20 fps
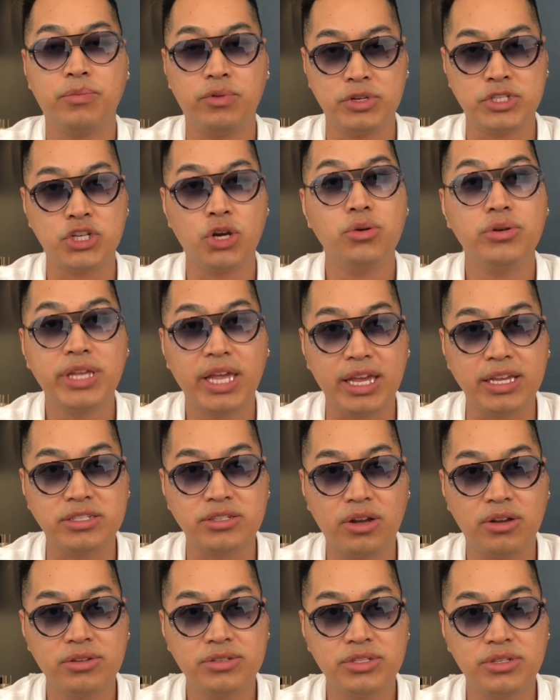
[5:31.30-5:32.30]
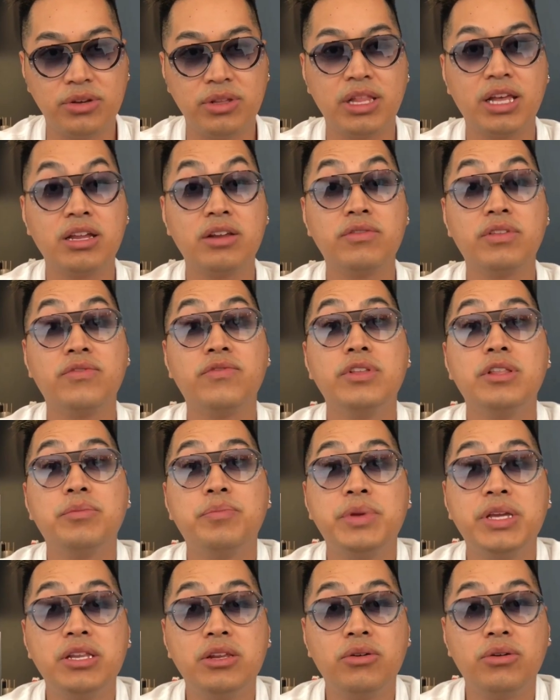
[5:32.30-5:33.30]
showcase also a lot of the
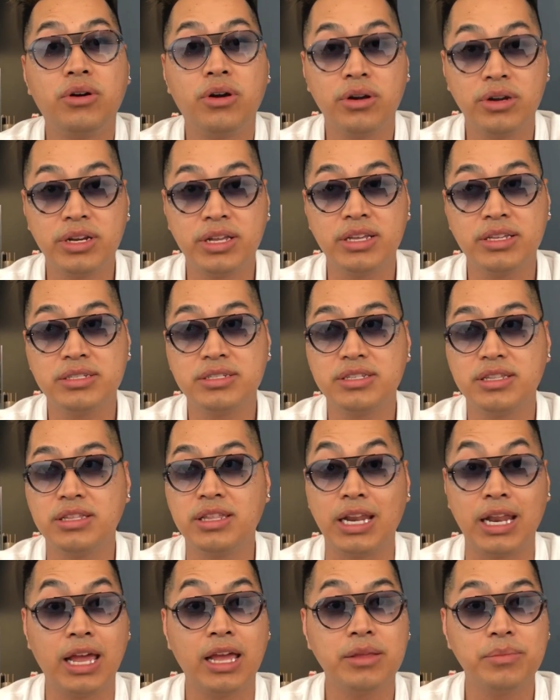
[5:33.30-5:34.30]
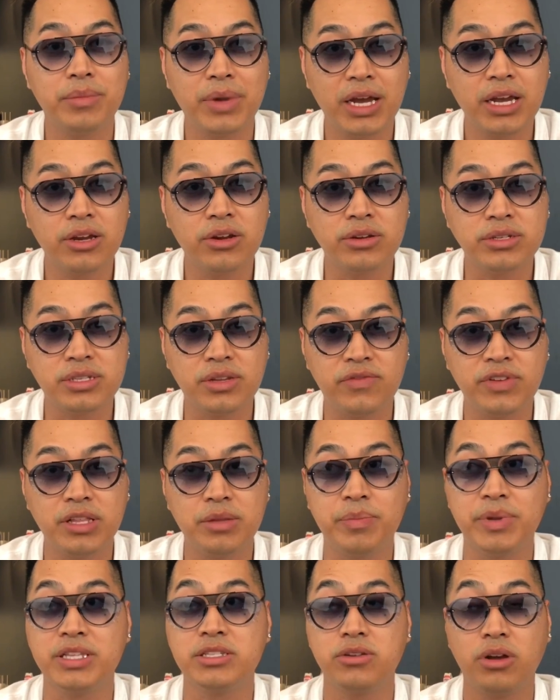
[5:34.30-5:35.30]
Filipino artists that I admire in the
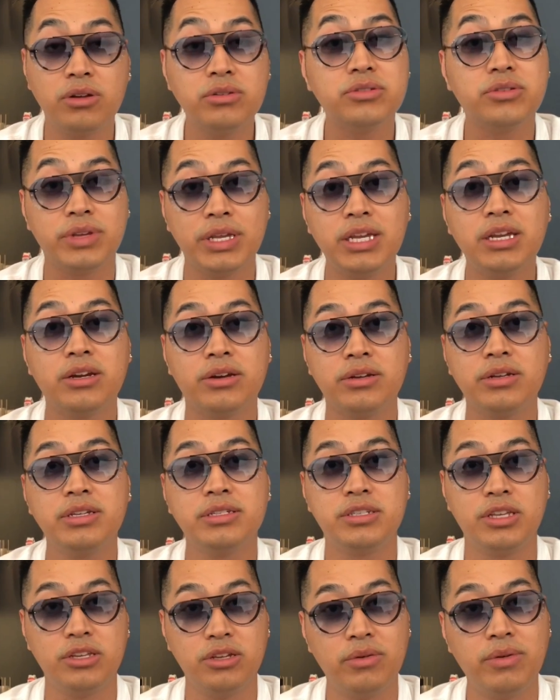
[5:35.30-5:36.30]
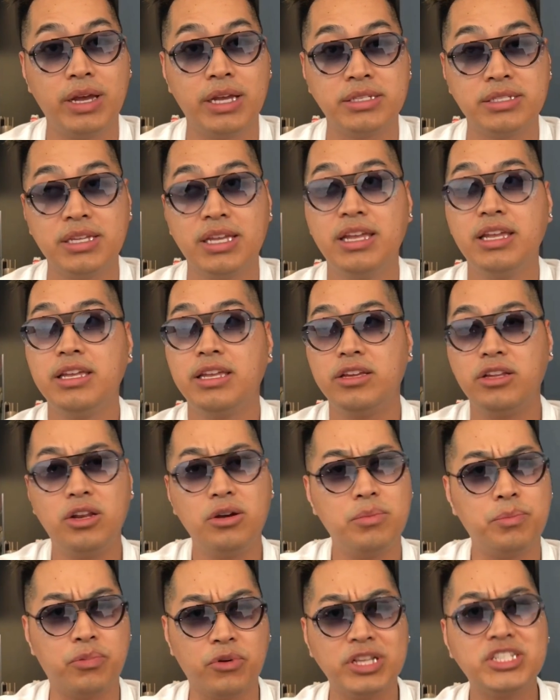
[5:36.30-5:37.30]
Philippines, also here in the U.S. You
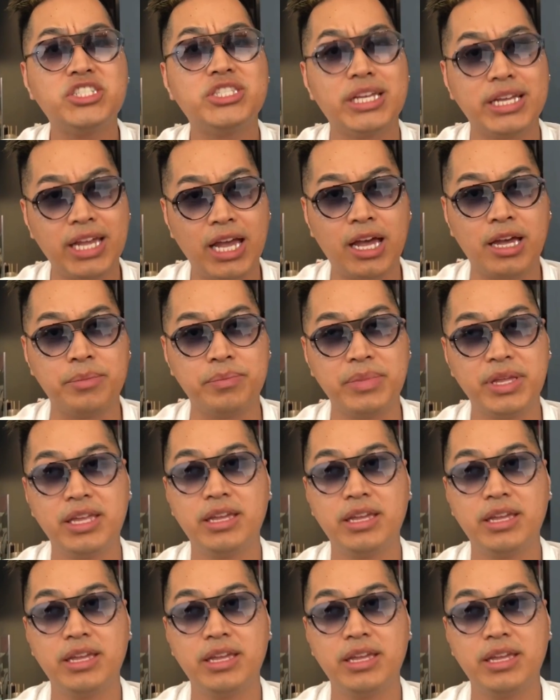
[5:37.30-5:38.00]
know, bridge the gap.